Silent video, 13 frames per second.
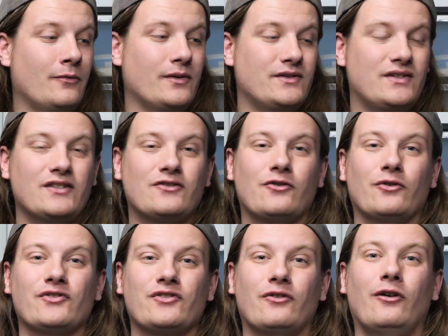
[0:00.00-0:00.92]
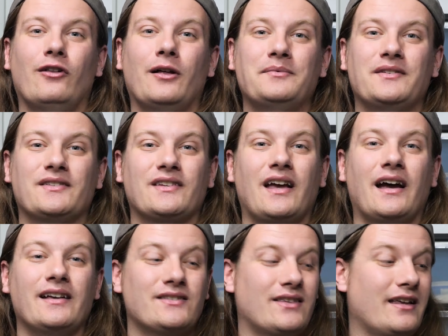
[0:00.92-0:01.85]
Once these girls are all up to
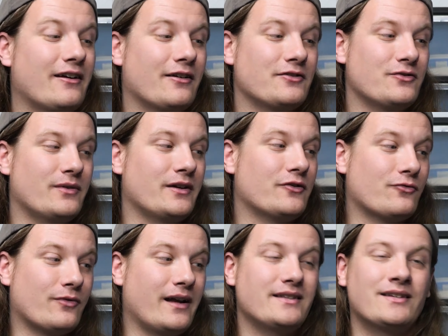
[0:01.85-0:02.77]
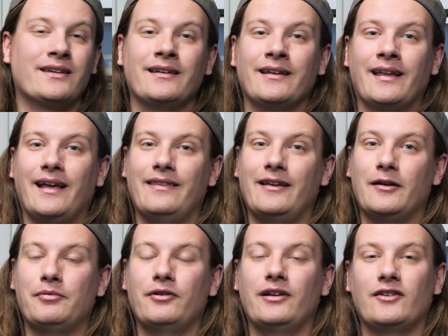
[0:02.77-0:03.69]
size, they are doing great, and they
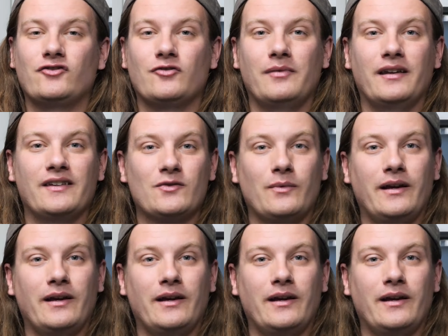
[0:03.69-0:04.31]
are putting on tremendous